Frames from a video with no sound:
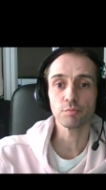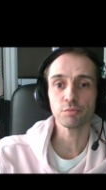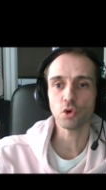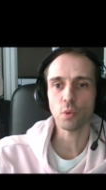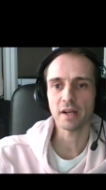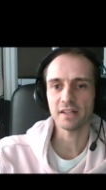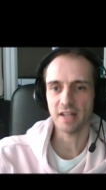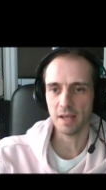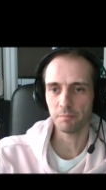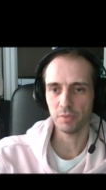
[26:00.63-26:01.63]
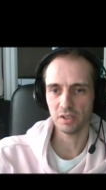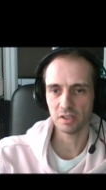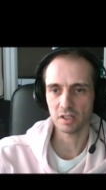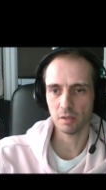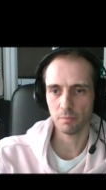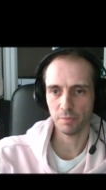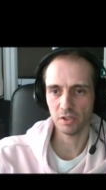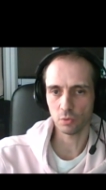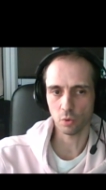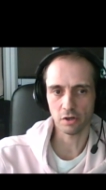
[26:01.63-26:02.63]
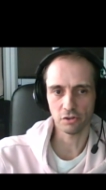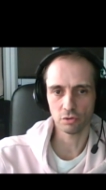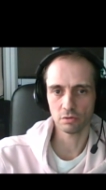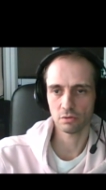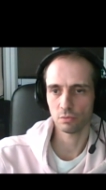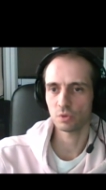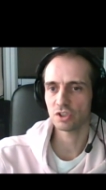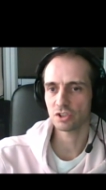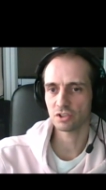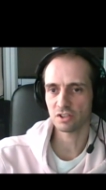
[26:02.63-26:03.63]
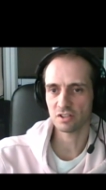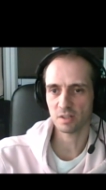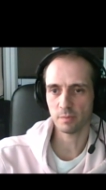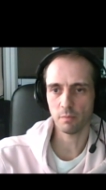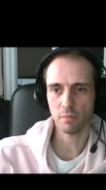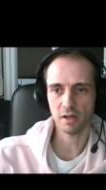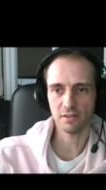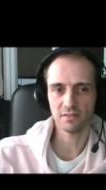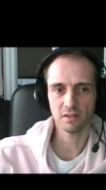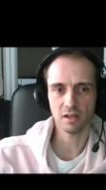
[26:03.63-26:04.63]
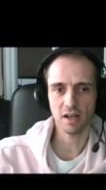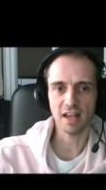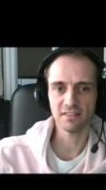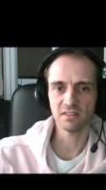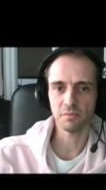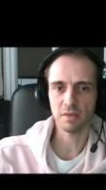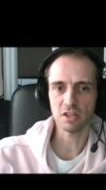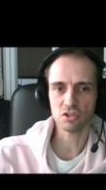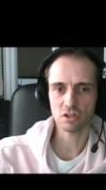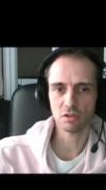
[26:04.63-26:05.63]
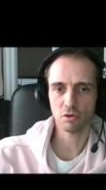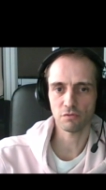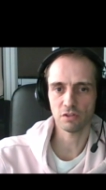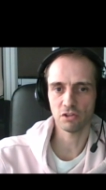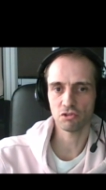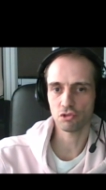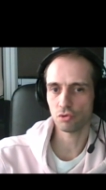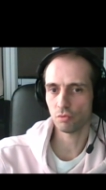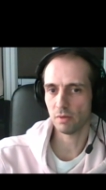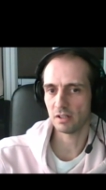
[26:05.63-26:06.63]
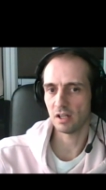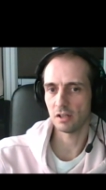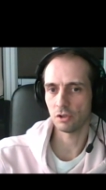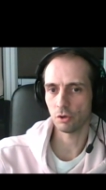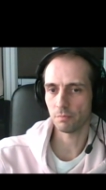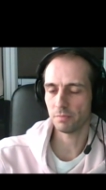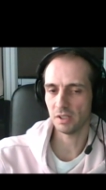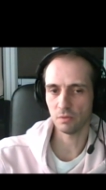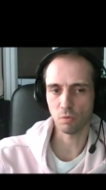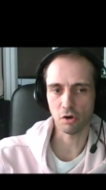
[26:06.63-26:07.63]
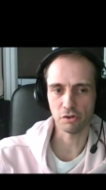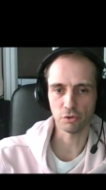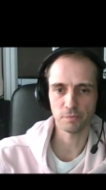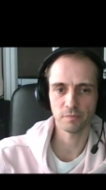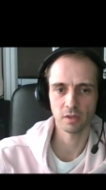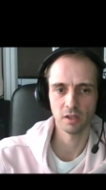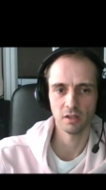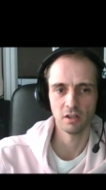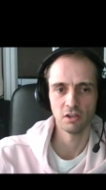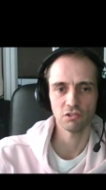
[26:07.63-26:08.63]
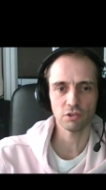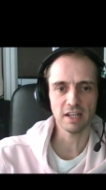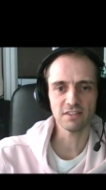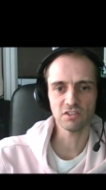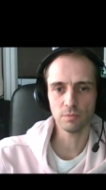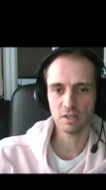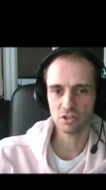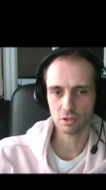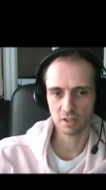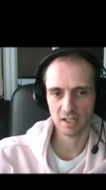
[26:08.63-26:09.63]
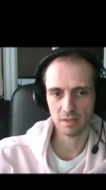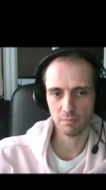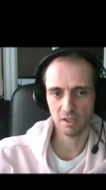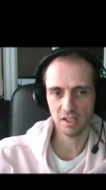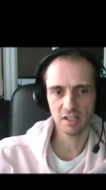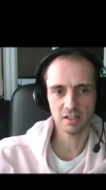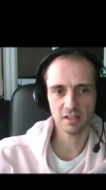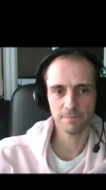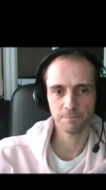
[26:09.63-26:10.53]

provide an empirical P-value, which, just remember, it's an estimation of the true but unknown P-value. So the estimation can be either